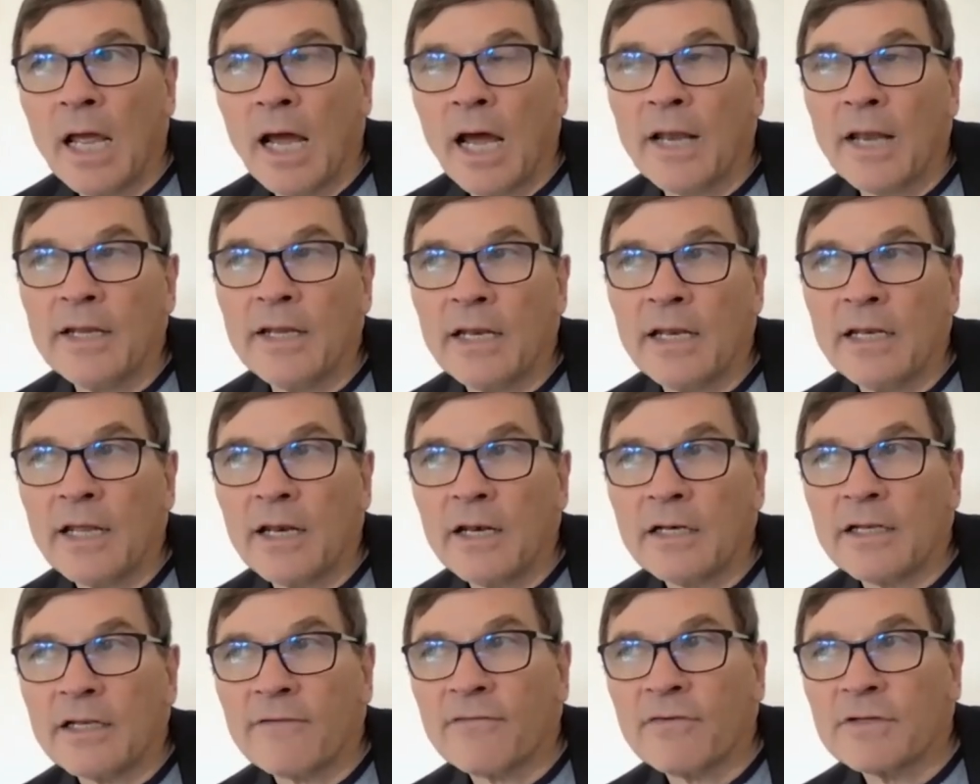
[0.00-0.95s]
and the the other
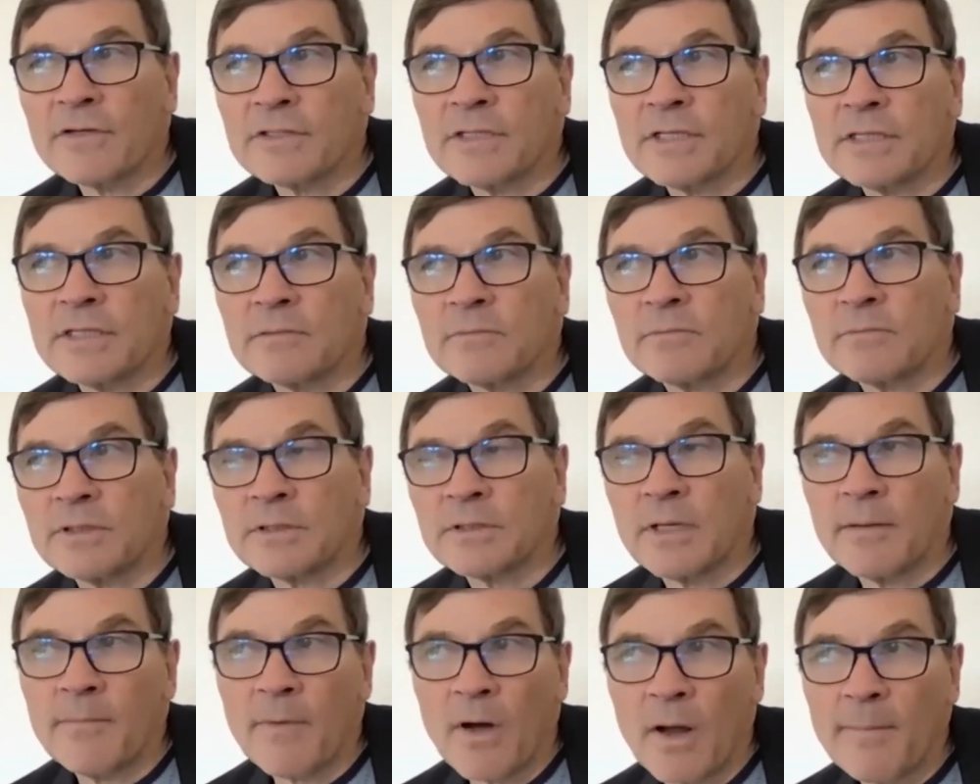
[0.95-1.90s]
difference is which
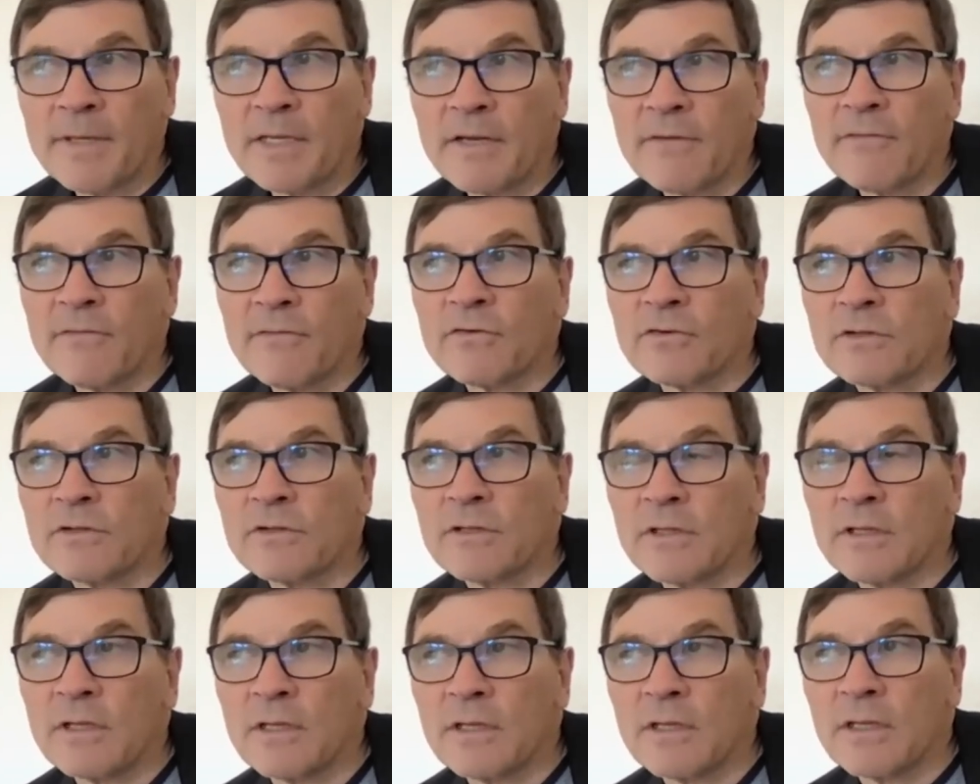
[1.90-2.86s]
it might be different
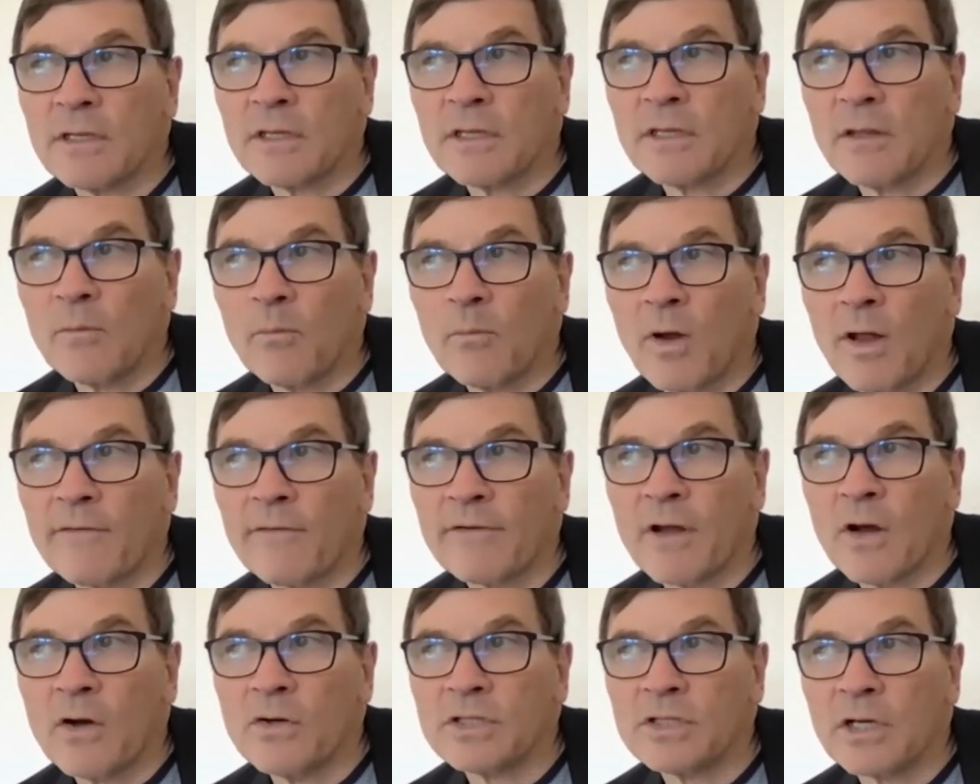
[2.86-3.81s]
way of
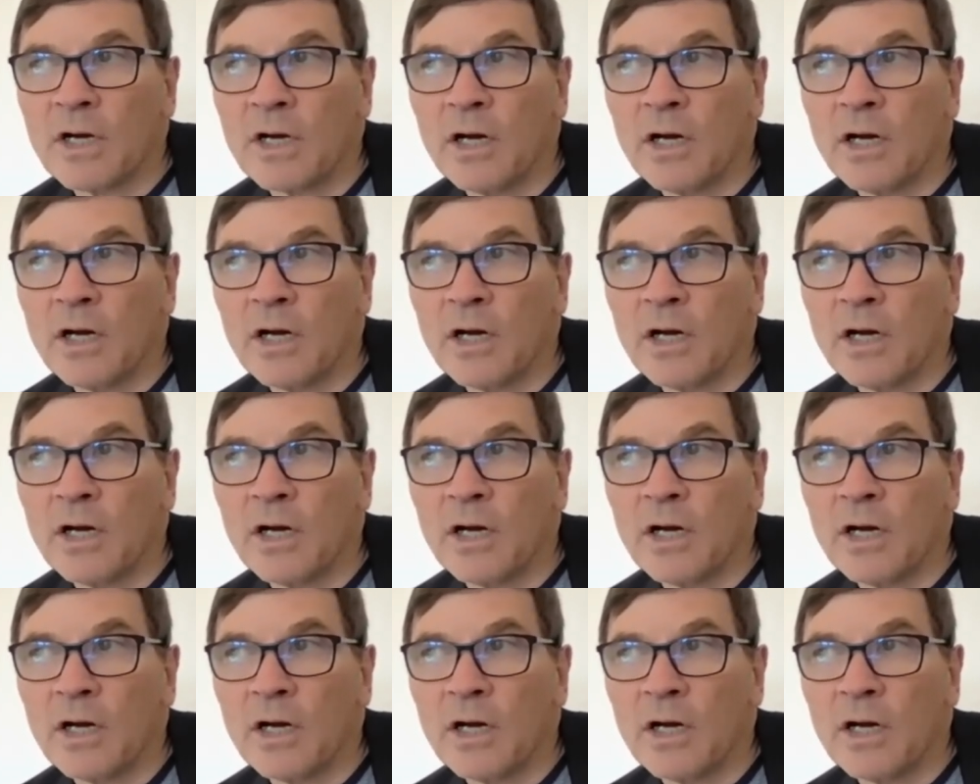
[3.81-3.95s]
coaching.